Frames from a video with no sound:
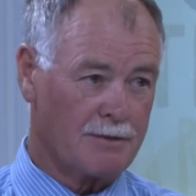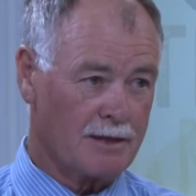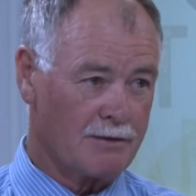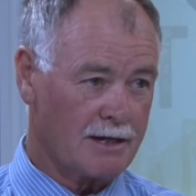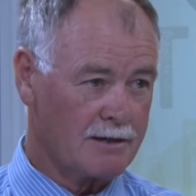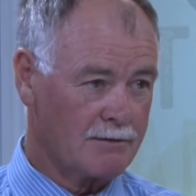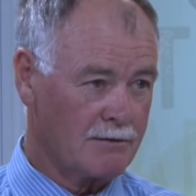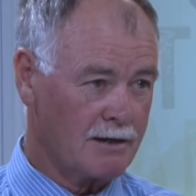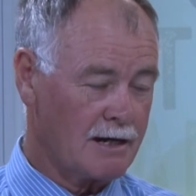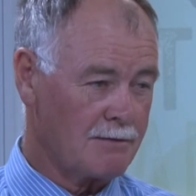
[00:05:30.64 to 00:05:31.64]
that can
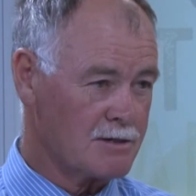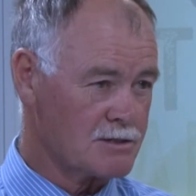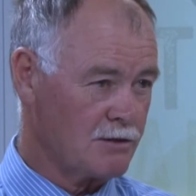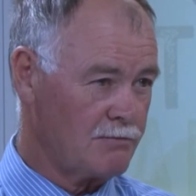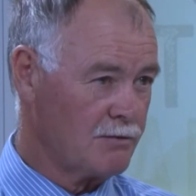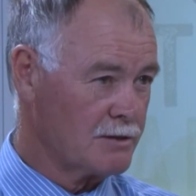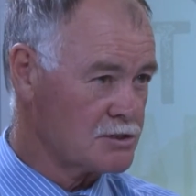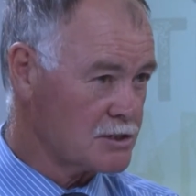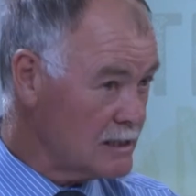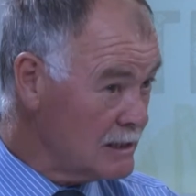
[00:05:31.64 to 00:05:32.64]
harbour itself on the
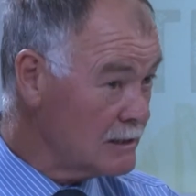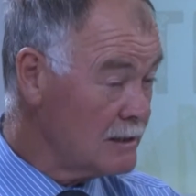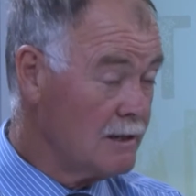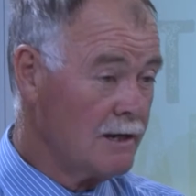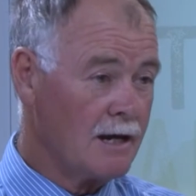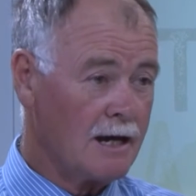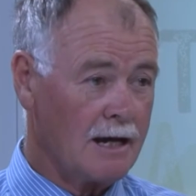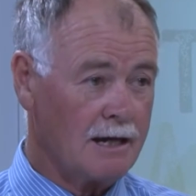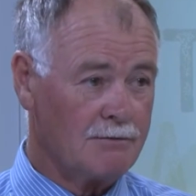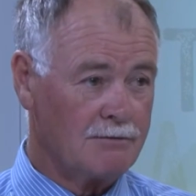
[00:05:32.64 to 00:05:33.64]
seed
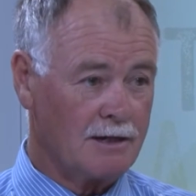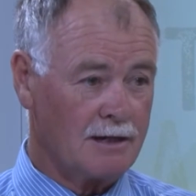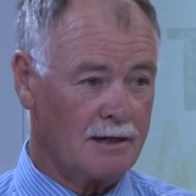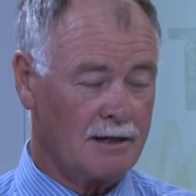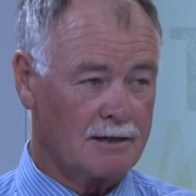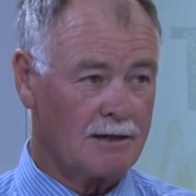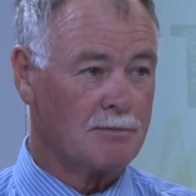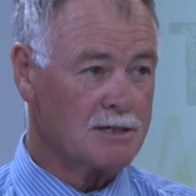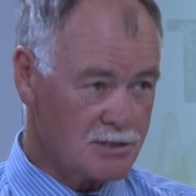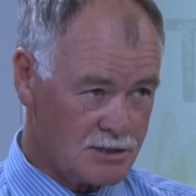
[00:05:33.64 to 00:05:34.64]
and can be
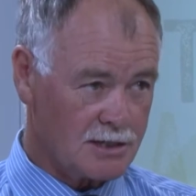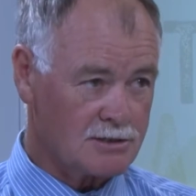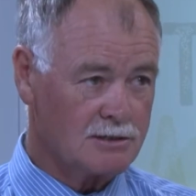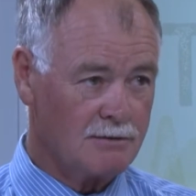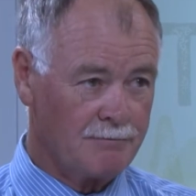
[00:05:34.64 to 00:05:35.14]
detected,